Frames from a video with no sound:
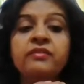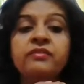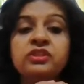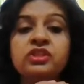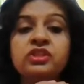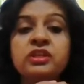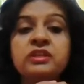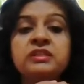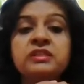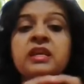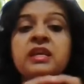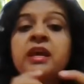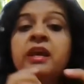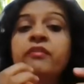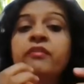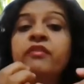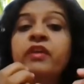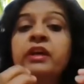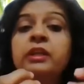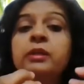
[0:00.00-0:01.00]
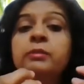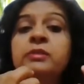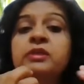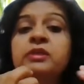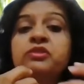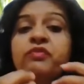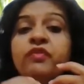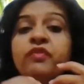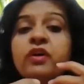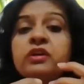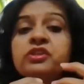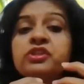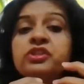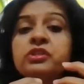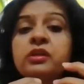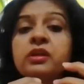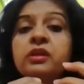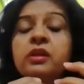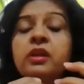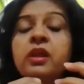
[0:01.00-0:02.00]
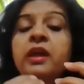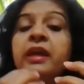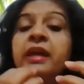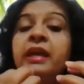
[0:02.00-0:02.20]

which is very much functional